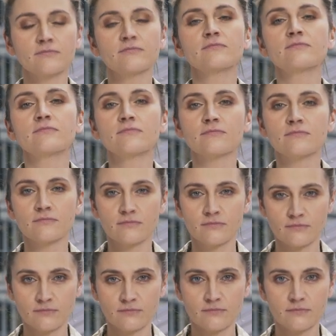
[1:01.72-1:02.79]

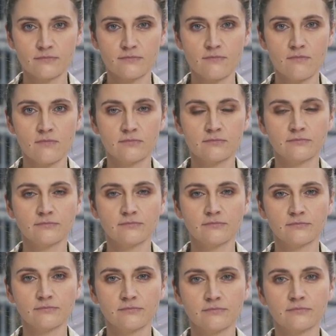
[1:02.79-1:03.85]

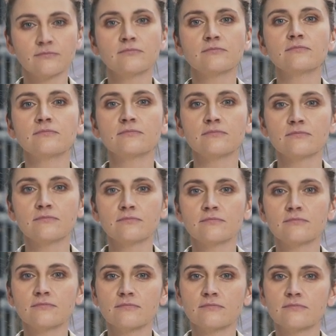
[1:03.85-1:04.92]

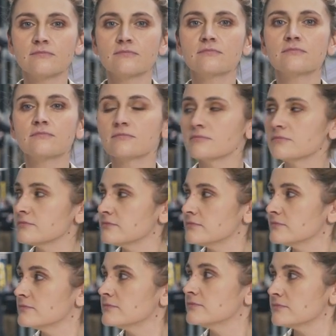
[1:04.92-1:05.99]

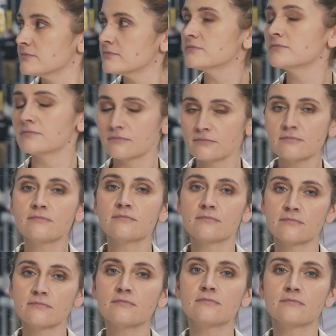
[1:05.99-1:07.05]

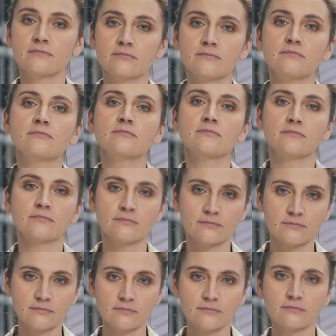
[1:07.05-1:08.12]

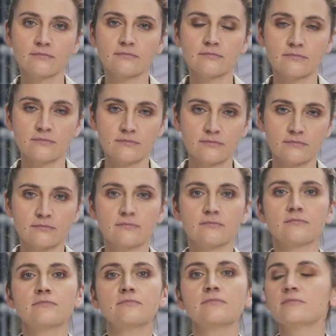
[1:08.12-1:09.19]

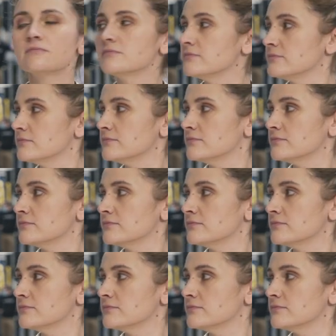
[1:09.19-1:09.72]
No words are spoken by the person on screen.